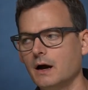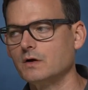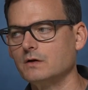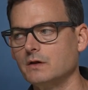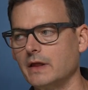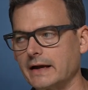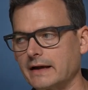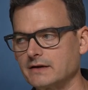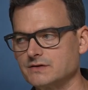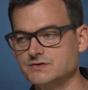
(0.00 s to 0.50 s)

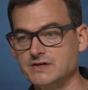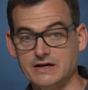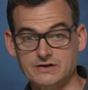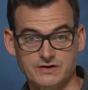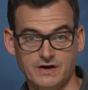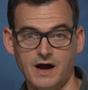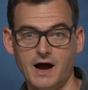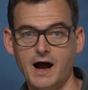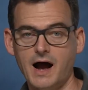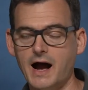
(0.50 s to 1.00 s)
like set
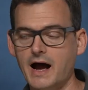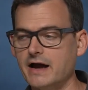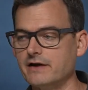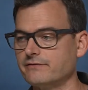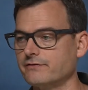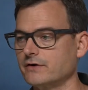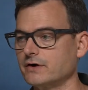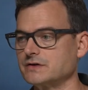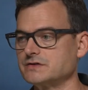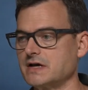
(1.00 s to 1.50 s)
to high,
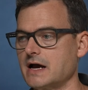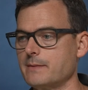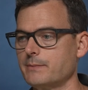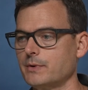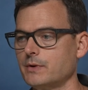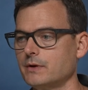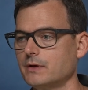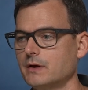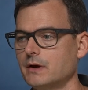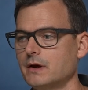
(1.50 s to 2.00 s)
for
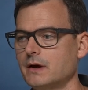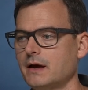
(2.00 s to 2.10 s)
example,